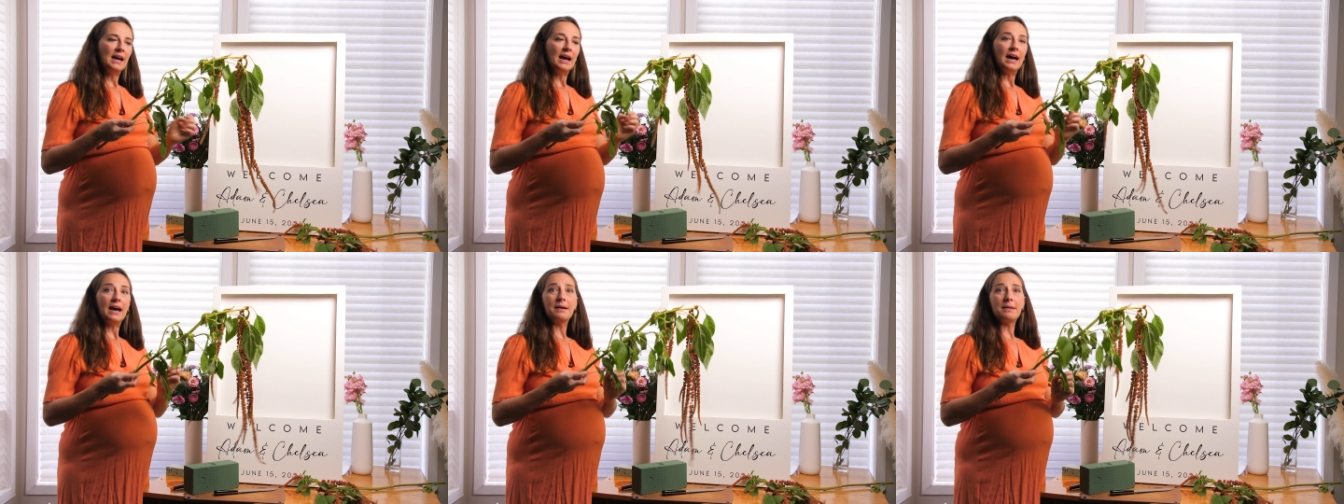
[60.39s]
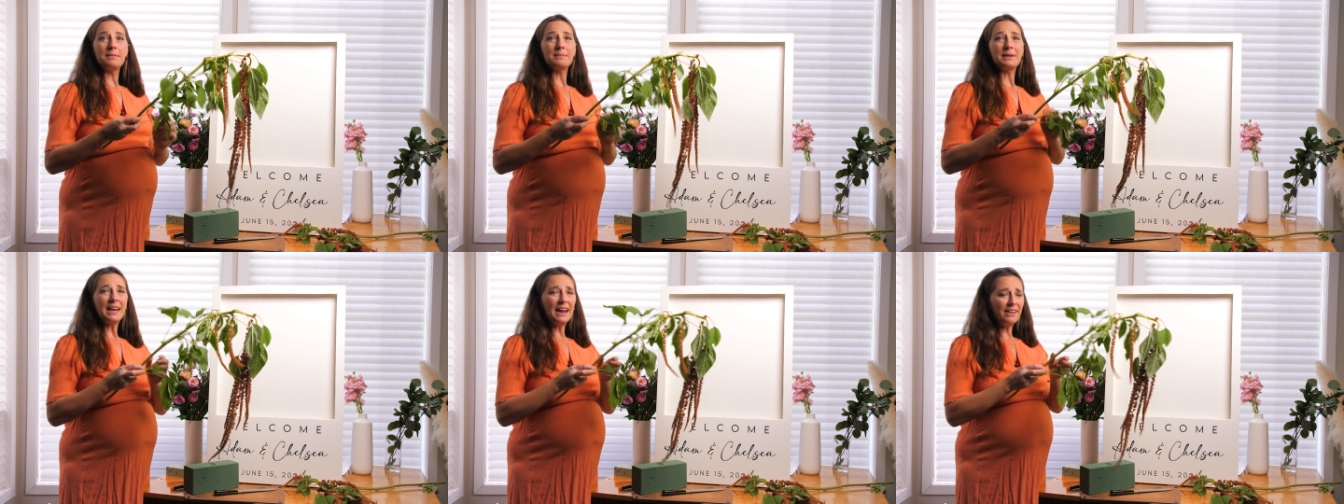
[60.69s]

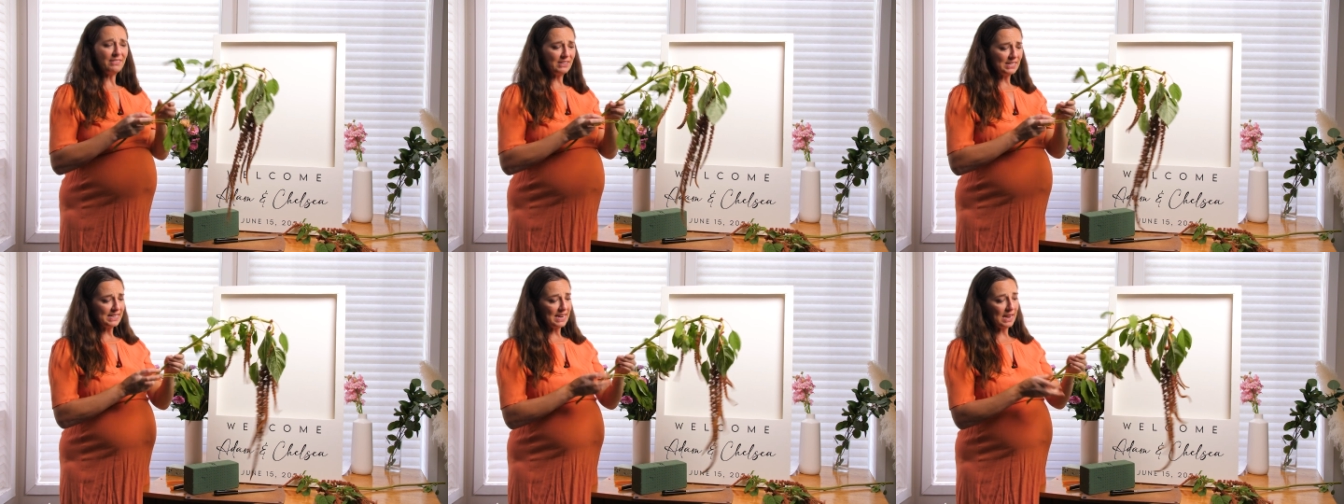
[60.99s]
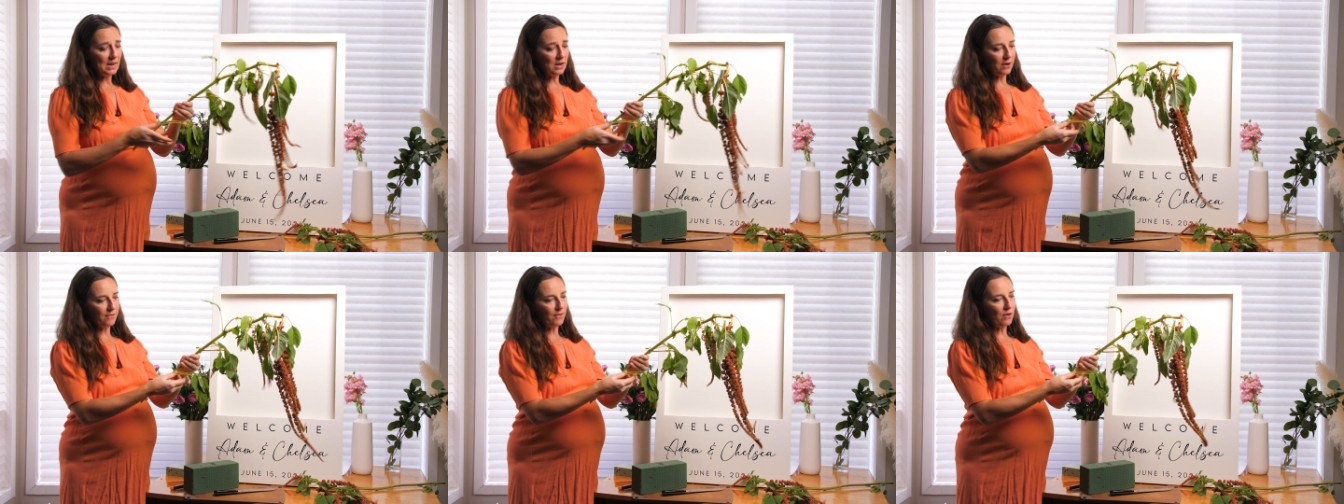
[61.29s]
I'm gonna have to
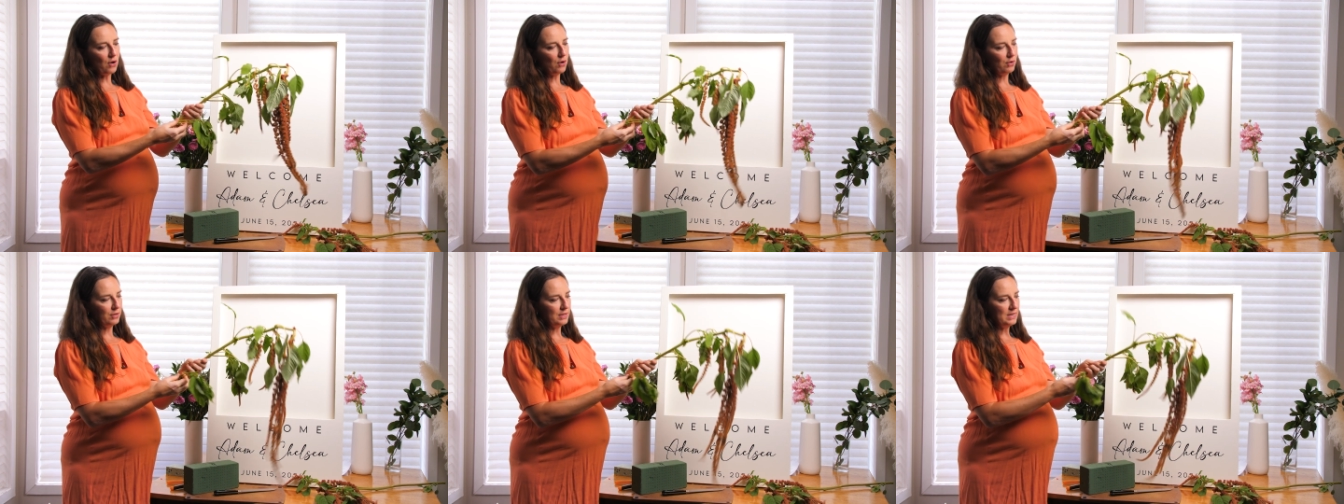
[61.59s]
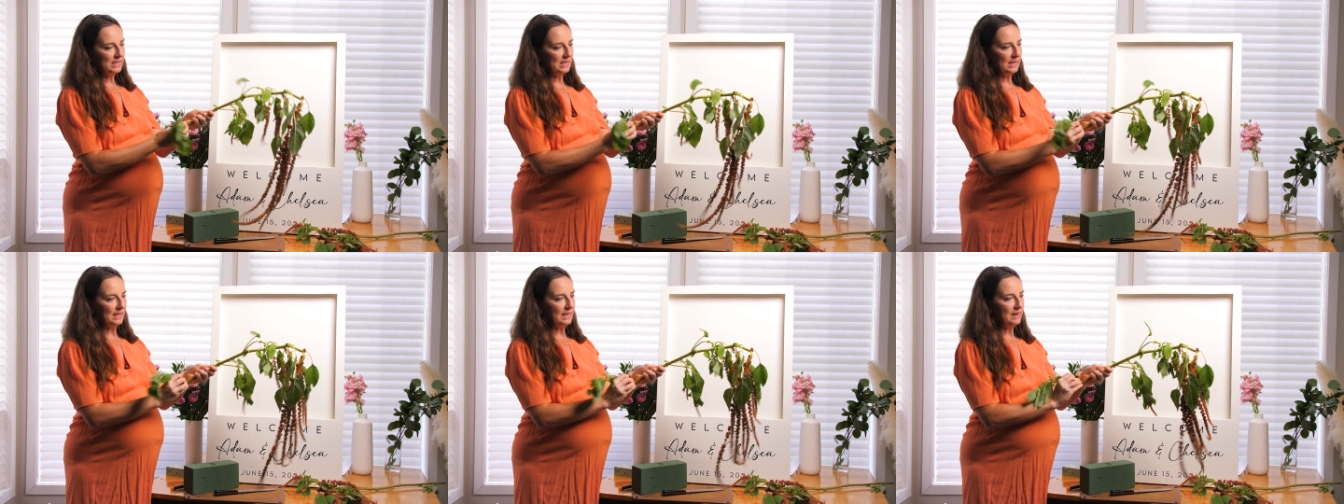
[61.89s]
take off all
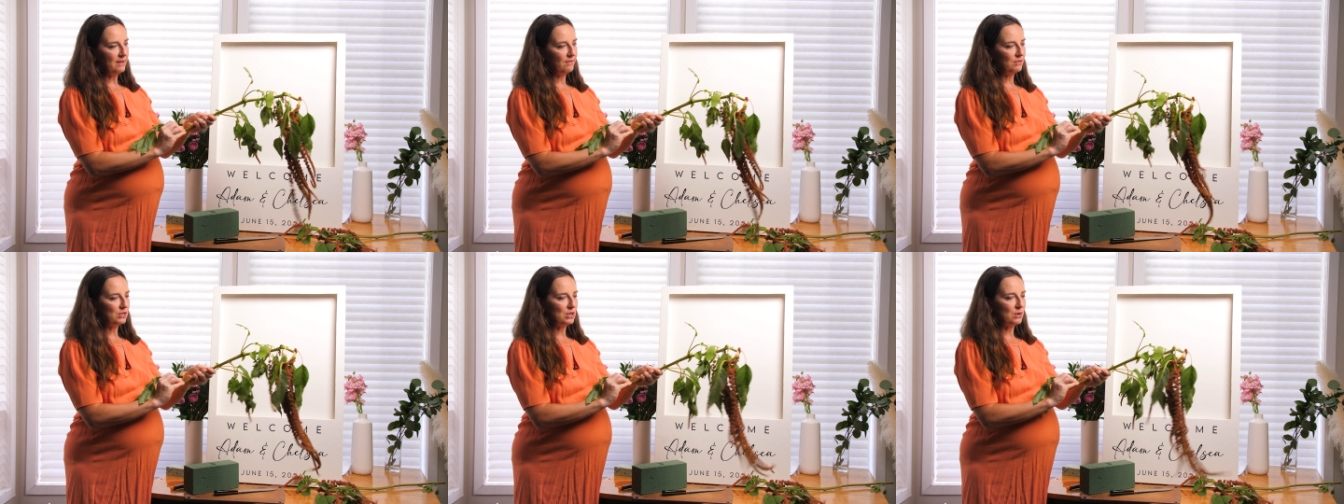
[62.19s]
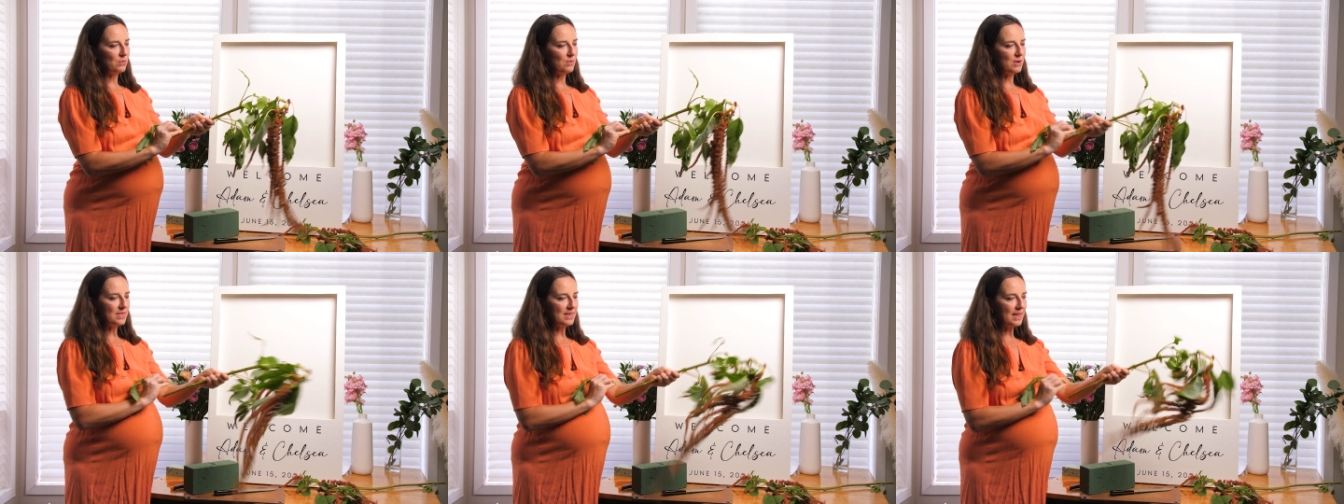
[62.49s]
these leaves,
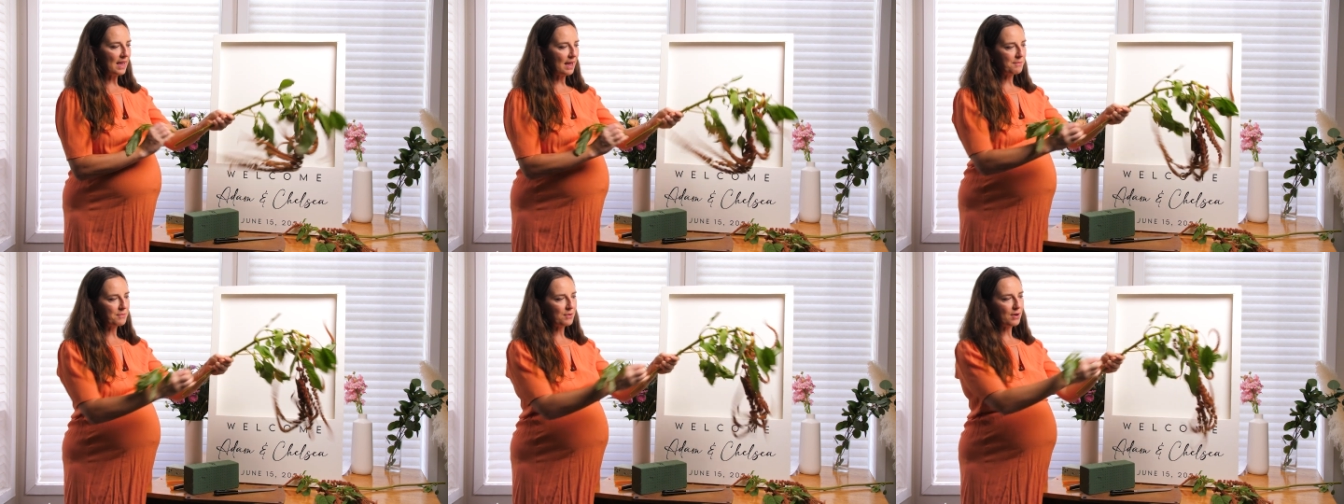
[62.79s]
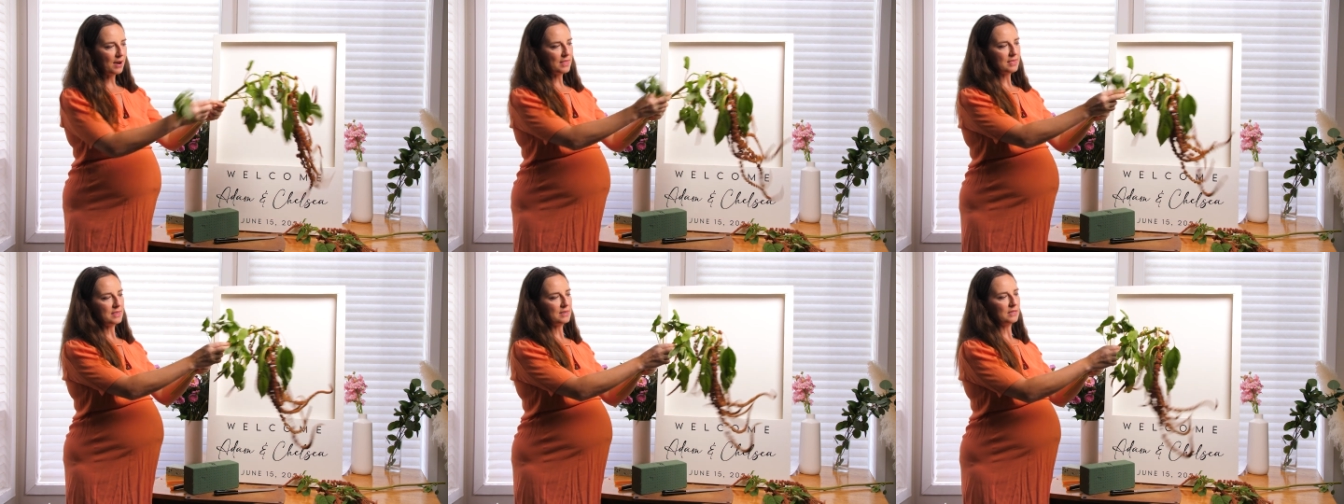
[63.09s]
the
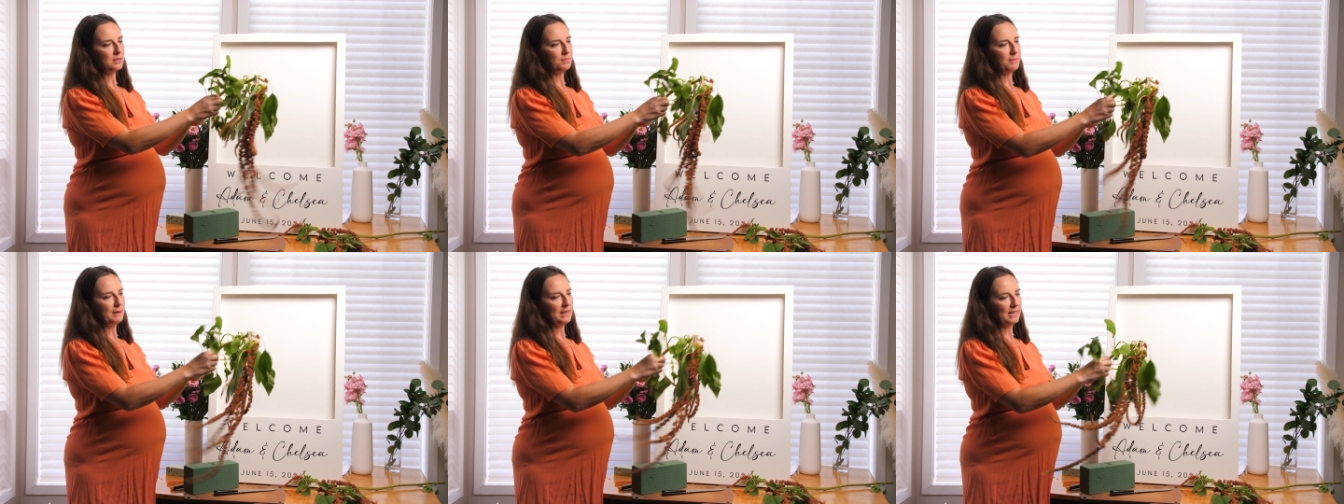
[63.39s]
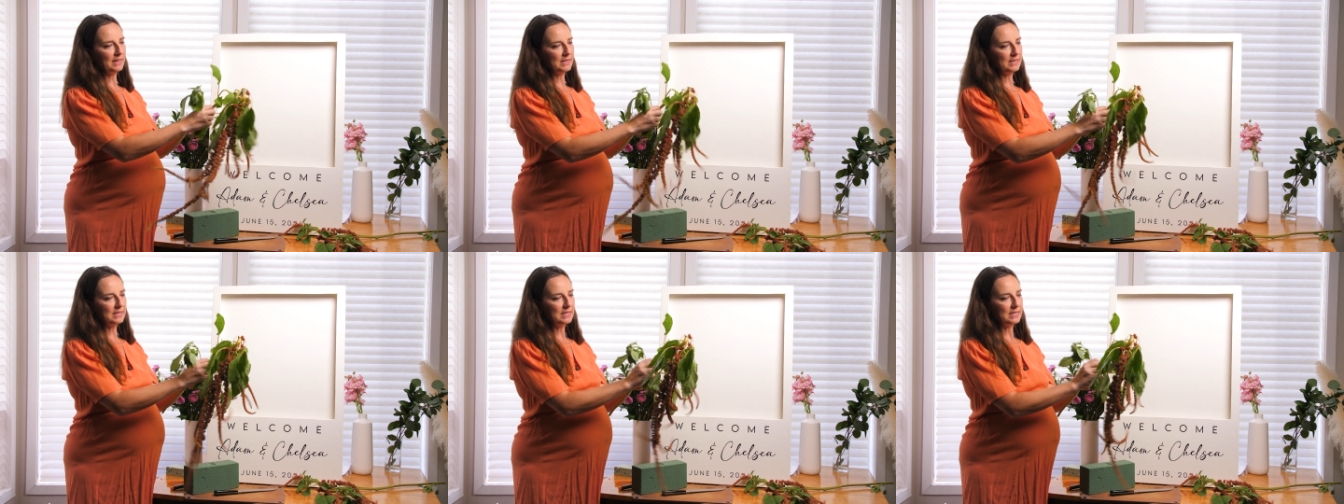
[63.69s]
Amaranthus,
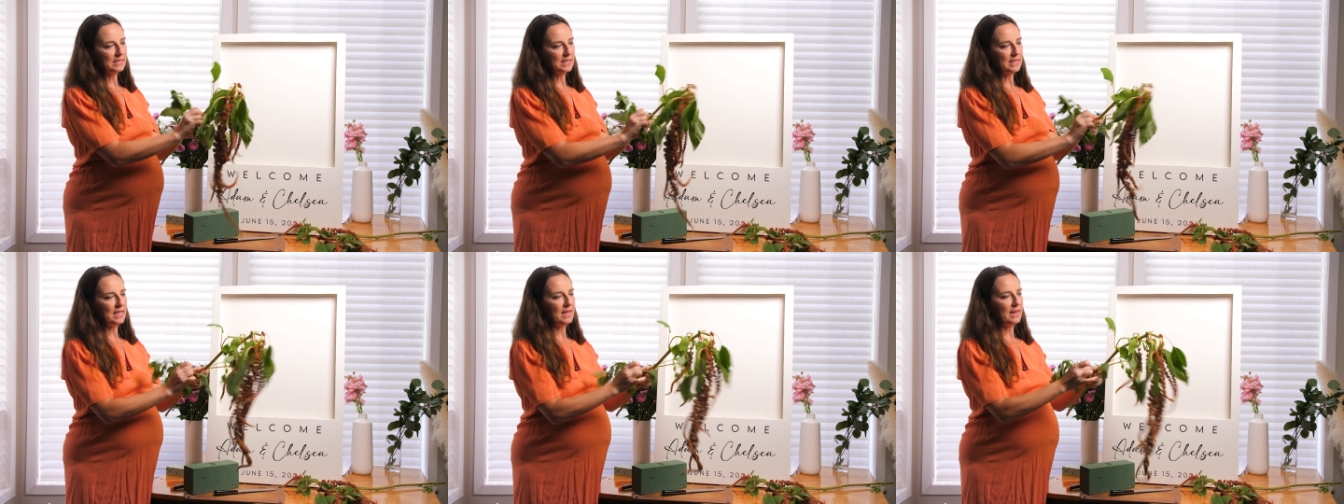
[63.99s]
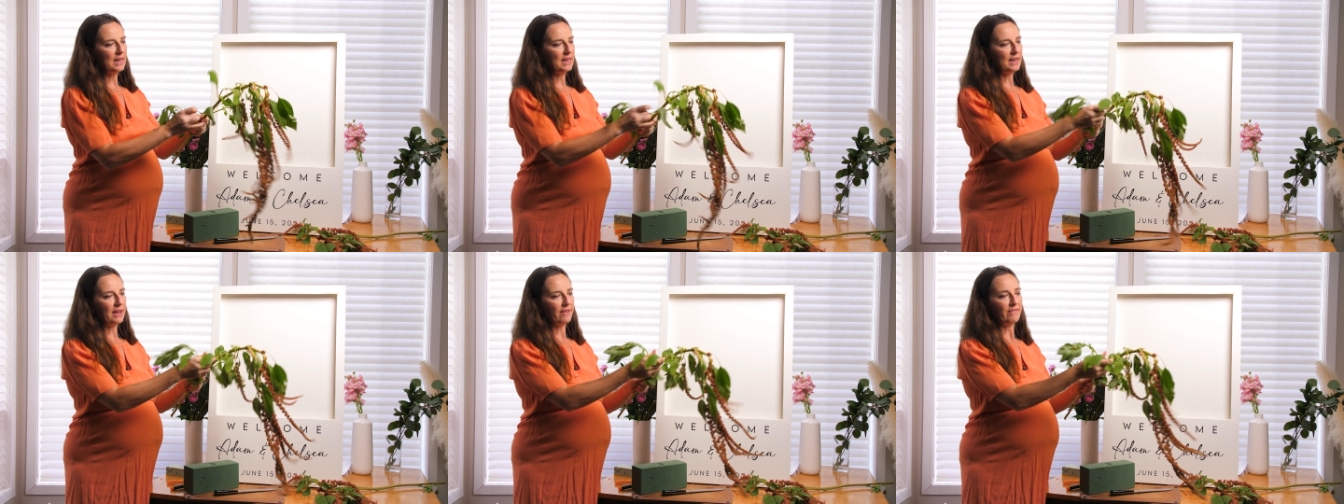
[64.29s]
because
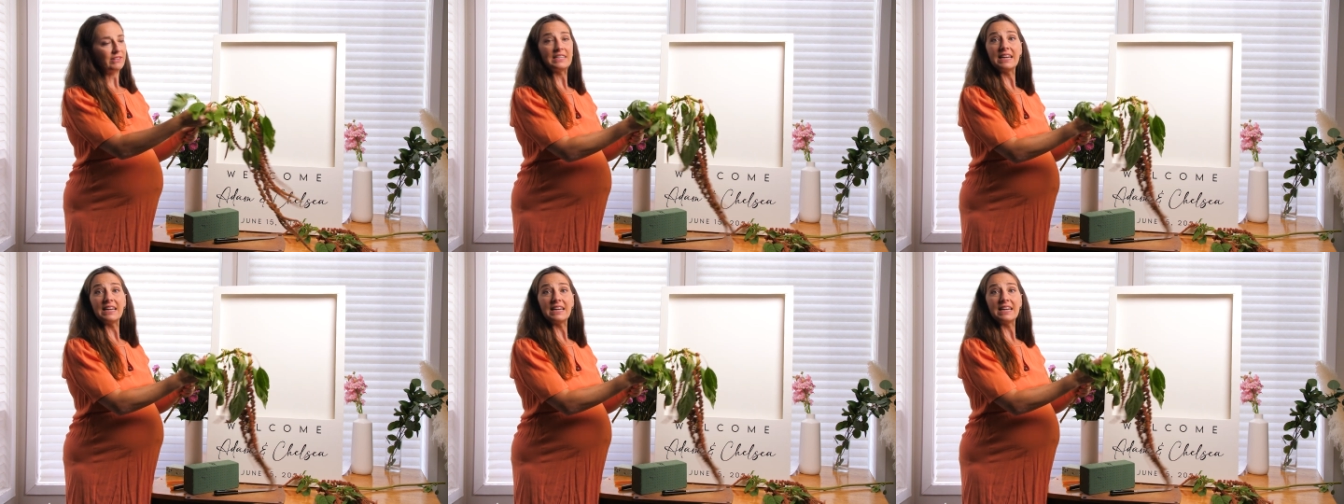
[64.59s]
they have a